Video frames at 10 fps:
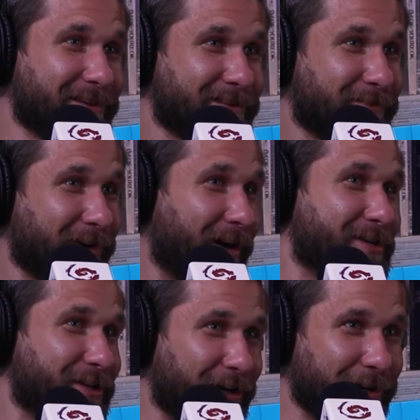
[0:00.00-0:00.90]
we're
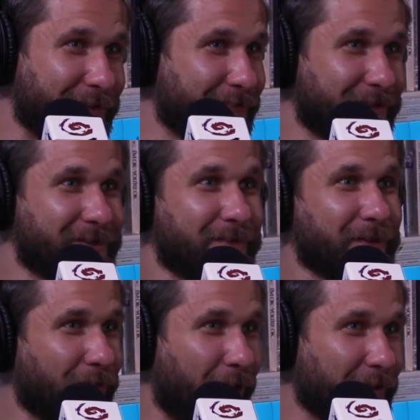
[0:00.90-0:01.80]
injured and
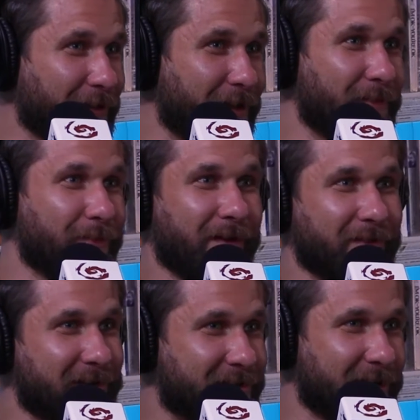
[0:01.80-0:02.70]
something wrong with them, and then we have
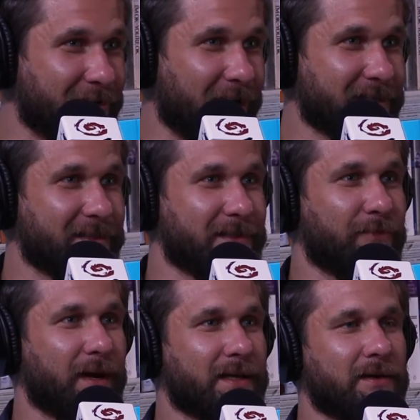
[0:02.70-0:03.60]
to address it in some way.